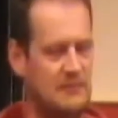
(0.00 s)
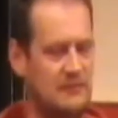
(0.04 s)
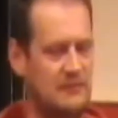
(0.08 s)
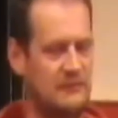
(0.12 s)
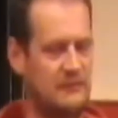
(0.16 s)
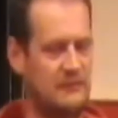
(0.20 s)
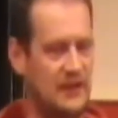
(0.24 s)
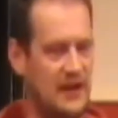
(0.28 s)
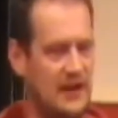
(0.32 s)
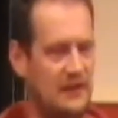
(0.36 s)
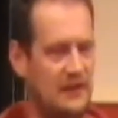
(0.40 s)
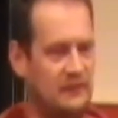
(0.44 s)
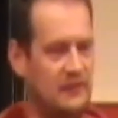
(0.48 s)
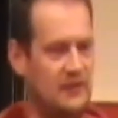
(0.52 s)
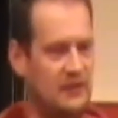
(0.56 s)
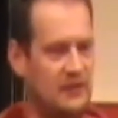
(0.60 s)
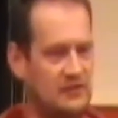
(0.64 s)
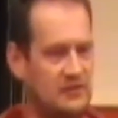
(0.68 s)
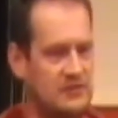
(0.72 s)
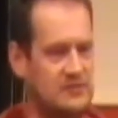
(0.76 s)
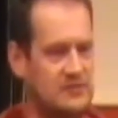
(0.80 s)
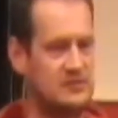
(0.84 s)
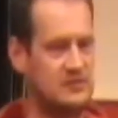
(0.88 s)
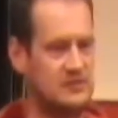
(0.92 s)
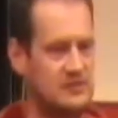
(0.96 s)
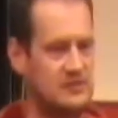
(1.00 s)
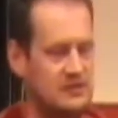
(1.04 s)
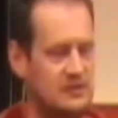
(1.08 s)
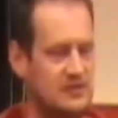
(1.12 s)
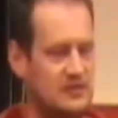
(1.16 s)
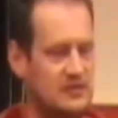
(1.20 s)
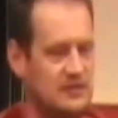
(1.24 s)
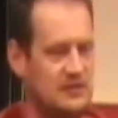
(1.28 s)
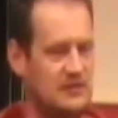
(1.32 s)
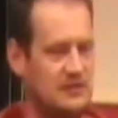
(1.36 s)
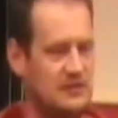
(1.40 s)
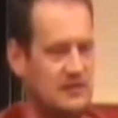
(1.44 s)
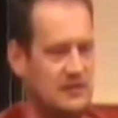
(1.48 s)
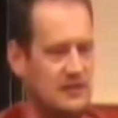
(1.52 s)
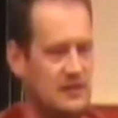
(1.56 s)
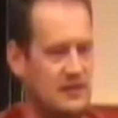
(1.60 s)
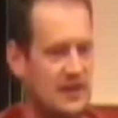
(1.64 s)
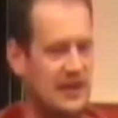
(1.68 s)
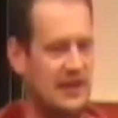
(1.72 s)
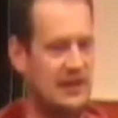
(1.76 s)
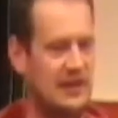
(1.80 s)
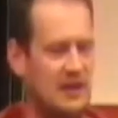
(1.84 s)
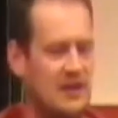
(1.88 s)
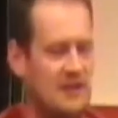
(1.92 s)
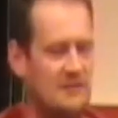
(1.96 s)
Firefox,
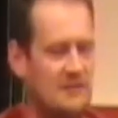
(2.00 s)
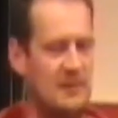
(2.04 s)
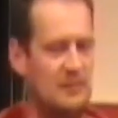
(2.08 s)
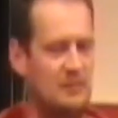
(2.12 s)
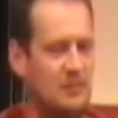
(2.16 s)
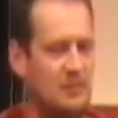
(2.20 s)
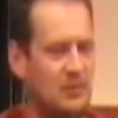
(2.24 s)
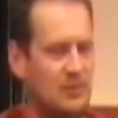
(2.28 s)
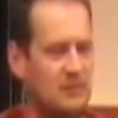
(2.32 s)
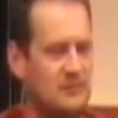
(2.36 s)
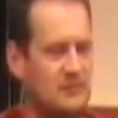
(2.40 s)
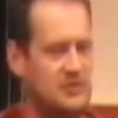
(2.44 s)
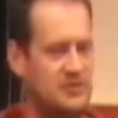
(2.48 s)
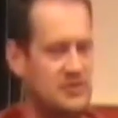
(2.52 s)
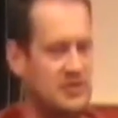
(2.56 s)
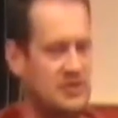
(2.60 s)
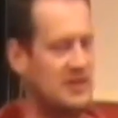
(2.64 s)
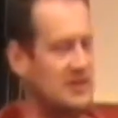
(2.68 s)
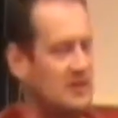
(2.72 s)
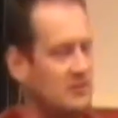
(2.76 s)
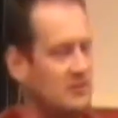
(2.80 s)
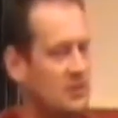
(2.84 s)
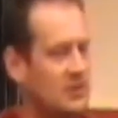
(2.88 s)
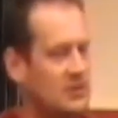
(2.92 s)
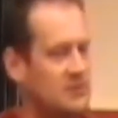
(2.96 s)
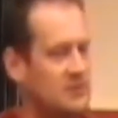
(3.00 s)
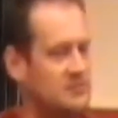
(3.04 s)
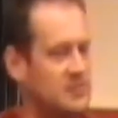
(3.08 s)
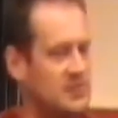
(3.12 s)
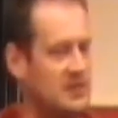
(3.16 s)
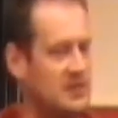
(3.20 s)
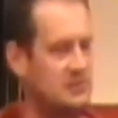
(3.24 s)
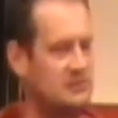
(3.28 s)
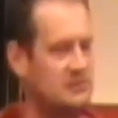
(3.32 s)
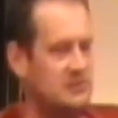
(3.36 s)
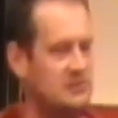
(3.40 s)
I can't remember what machine it was, but it would